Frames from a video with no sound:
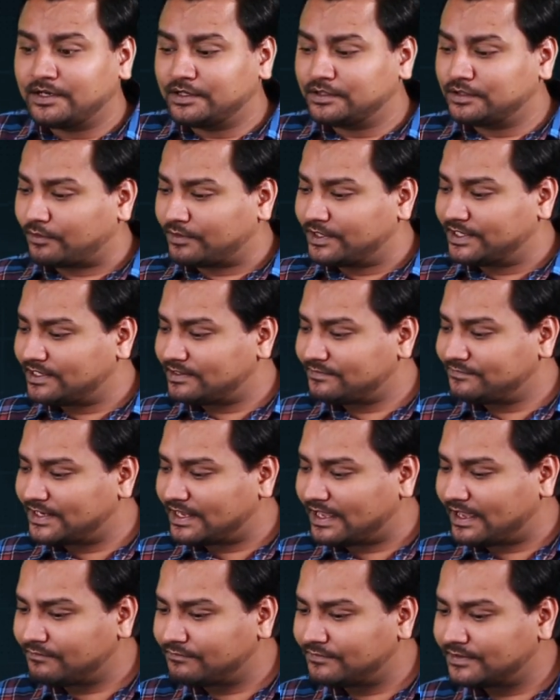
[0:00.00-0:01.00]
Now, here we
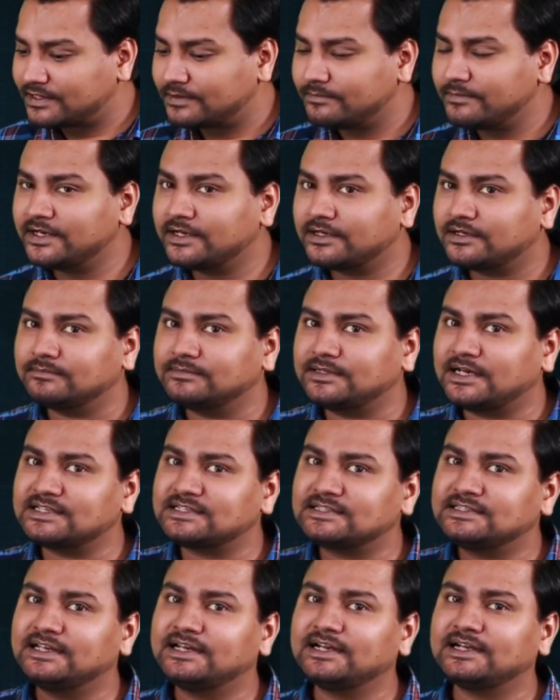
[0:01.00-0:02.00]
have one remaining term, that
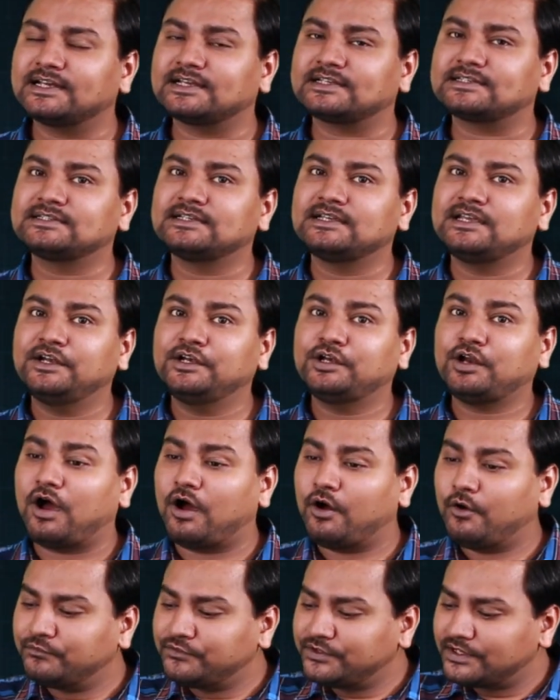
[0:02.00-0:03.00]
is secant x. Now,
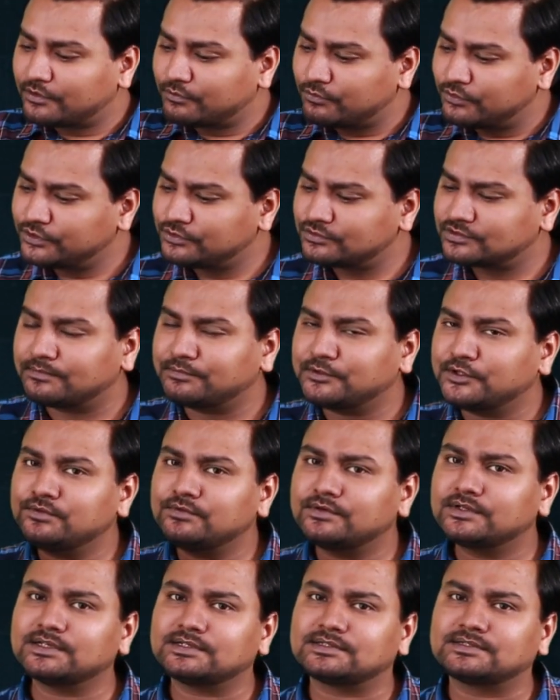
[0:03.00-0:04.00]
how we are going to
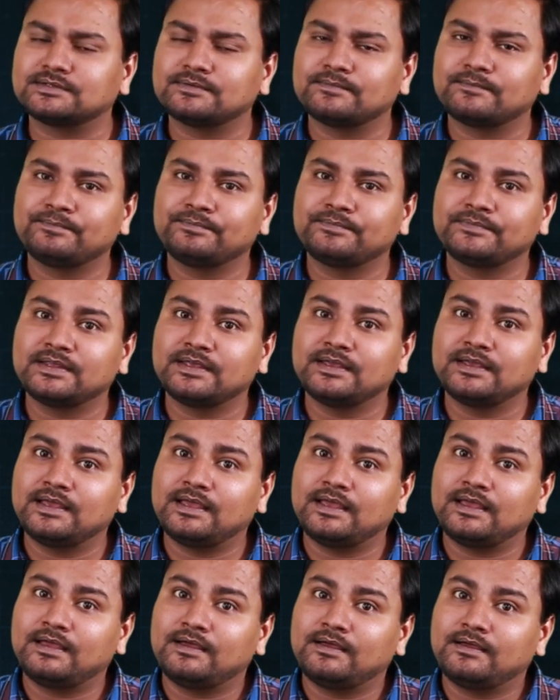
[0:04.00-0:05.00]
substitute this?
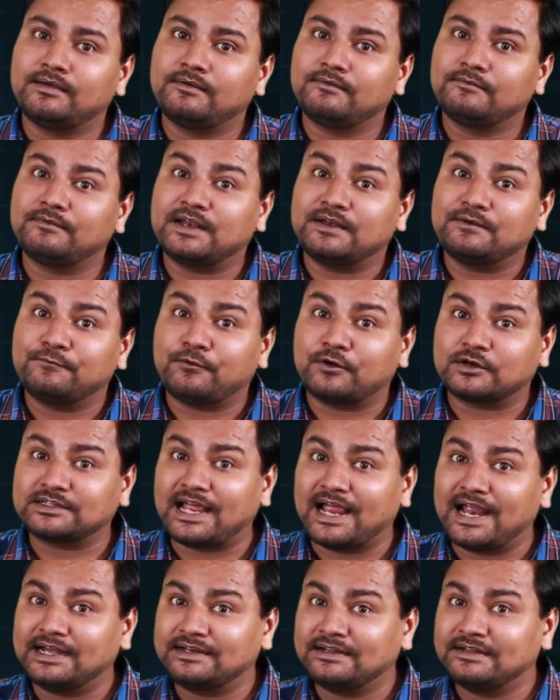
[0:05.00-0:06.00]
Well, for
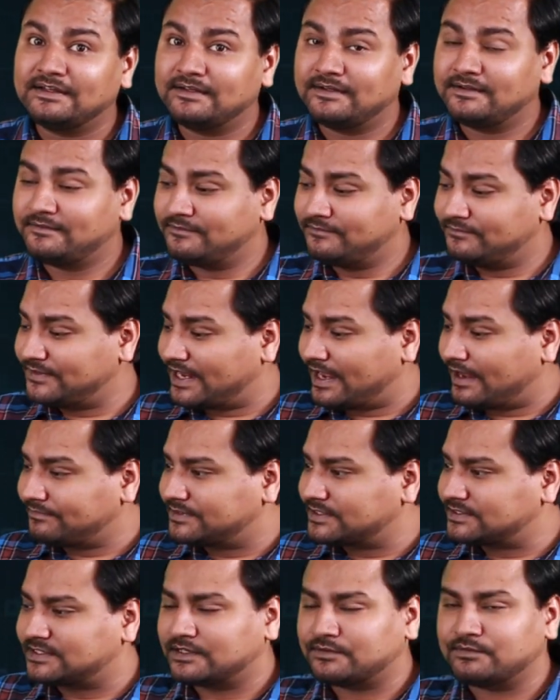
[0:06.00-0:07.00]
that, we have
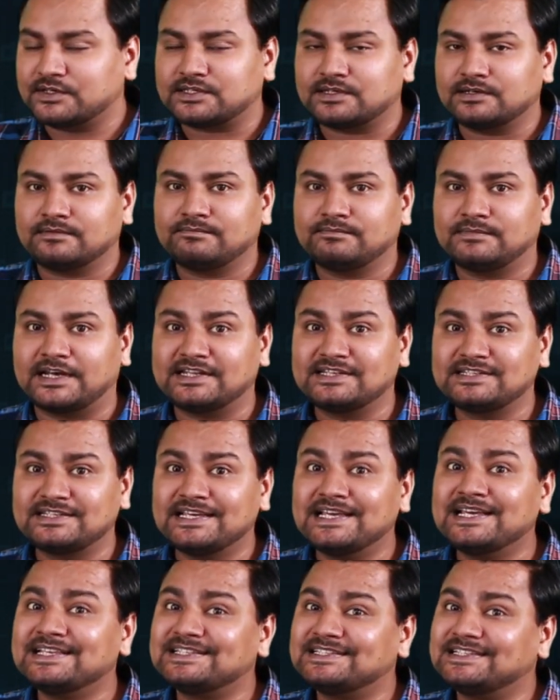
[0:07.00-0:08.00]
this equation, that is
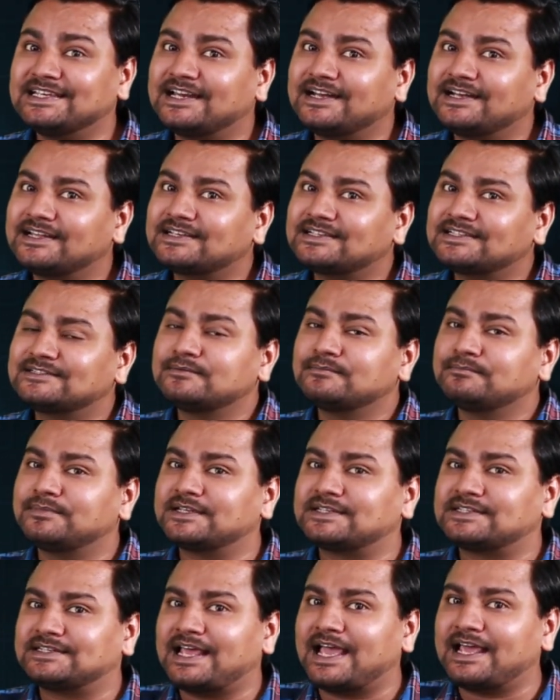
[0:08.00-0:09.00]
secant x
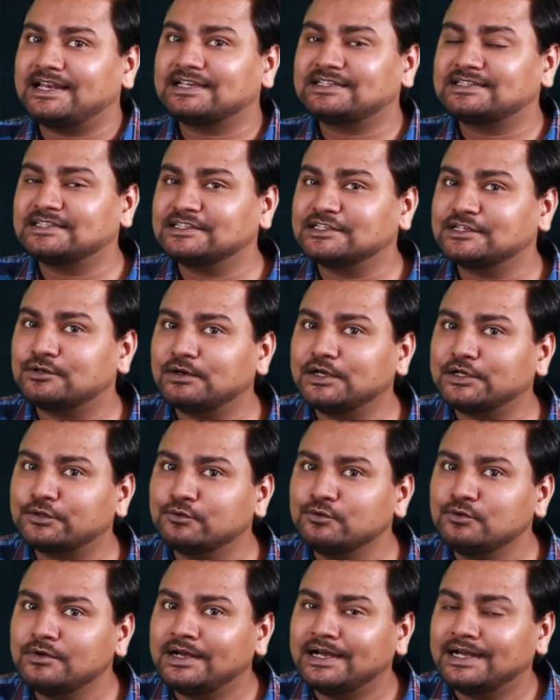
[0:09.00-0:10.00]
plus tan x is equal
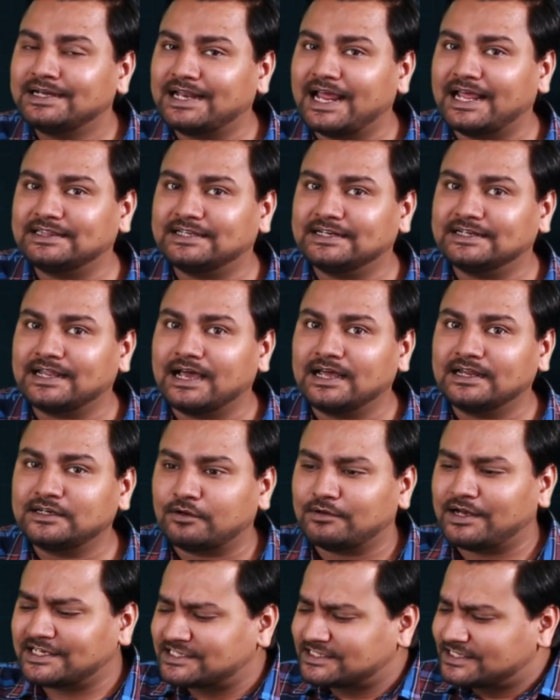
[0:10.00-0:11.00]
to tan theta. Now,
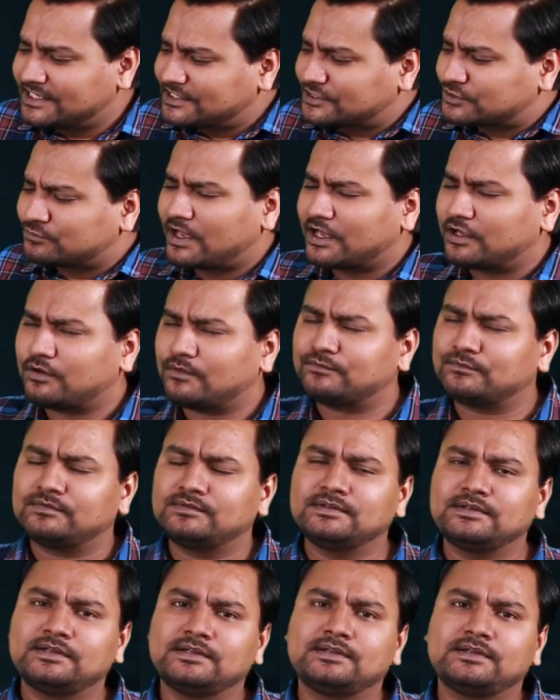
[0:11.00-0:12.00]
let's take square of
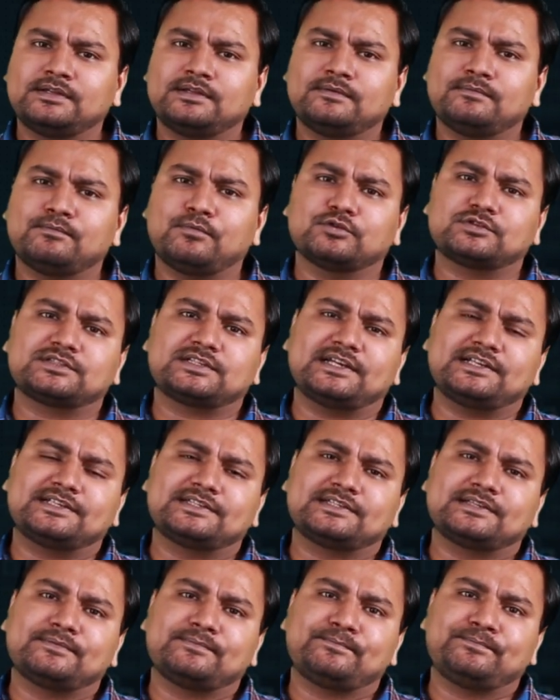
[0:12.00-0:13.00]
both
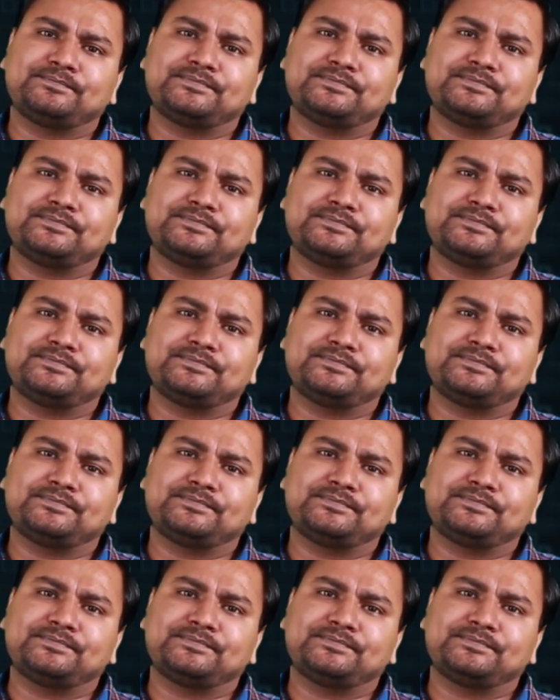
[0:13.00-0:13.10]
sides.